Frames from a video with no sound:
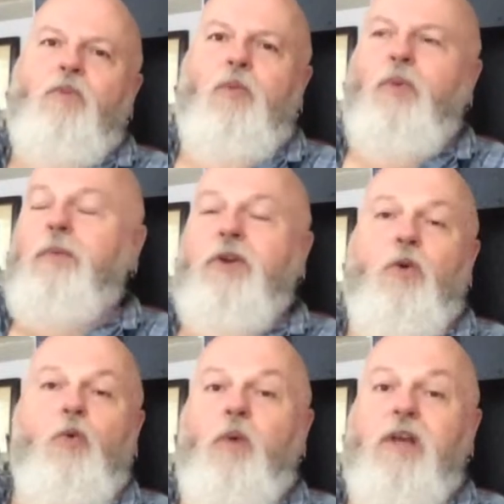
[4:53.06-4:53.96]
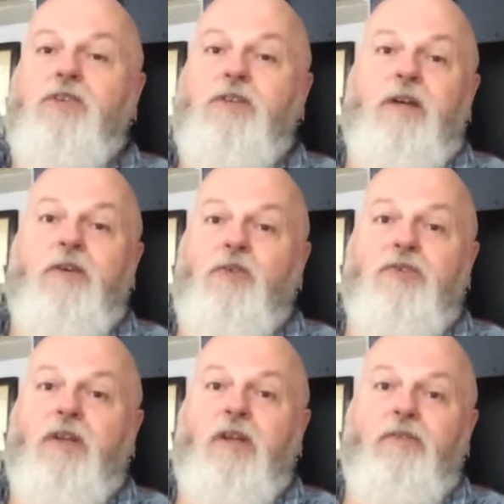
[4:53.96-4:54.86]
what we would call West
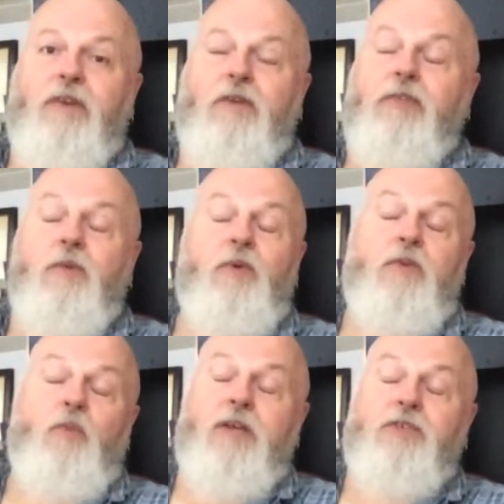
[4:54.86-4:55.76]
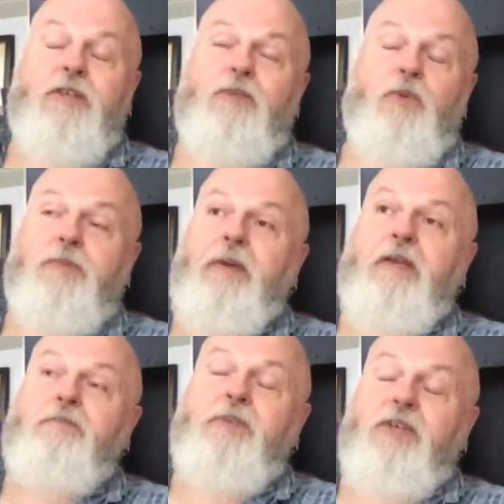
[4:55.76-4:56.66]
Coast. I don't even know if they would be
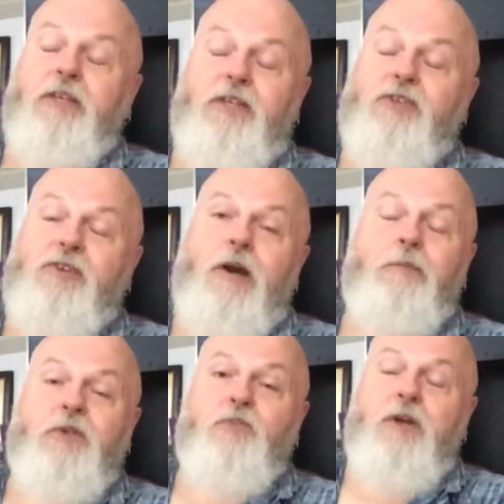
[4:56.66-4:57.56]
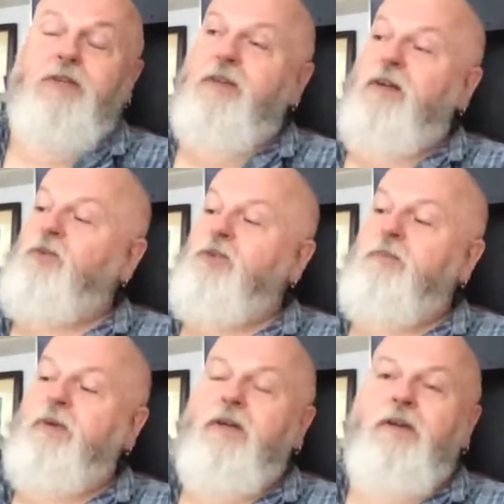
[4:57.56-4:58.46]
particularly described as West
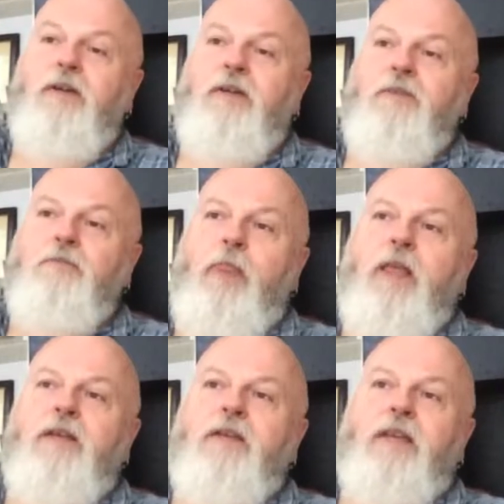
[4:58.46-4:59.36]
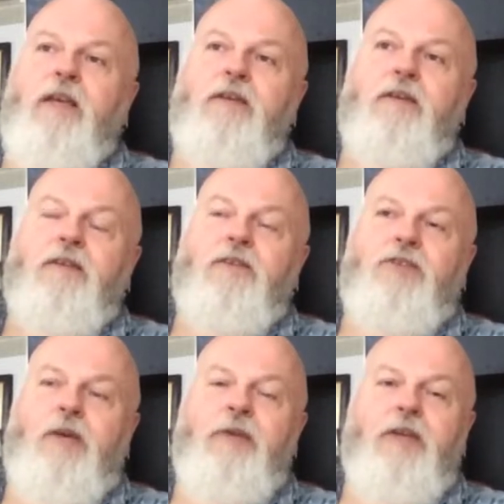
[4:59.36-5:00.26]
Coast, but yeah,
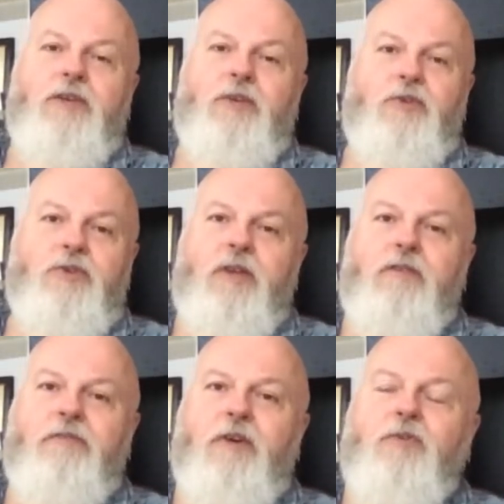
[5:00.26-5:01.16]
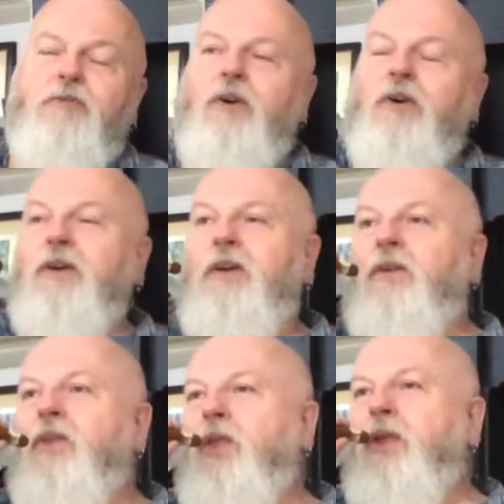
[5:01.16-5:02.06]
semi-acoustic folk rock.
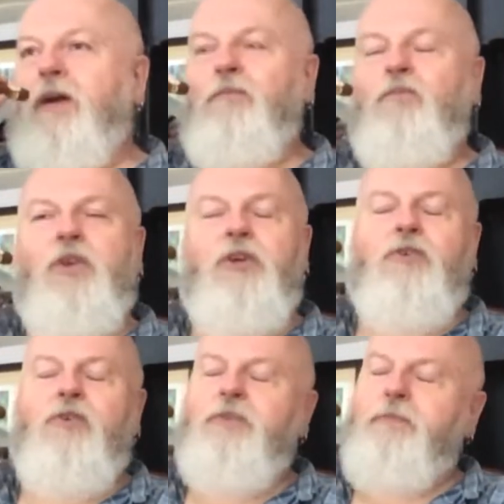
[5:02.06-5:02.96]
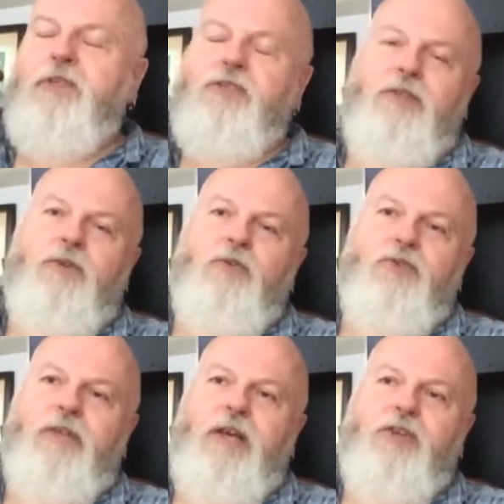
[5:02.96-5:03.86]
Crosby,
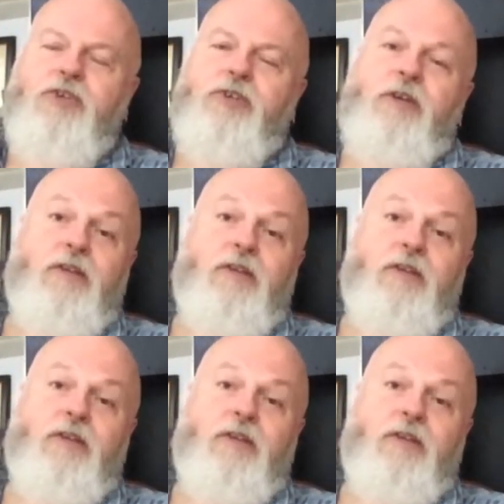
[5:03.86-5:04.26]
Stills, Nash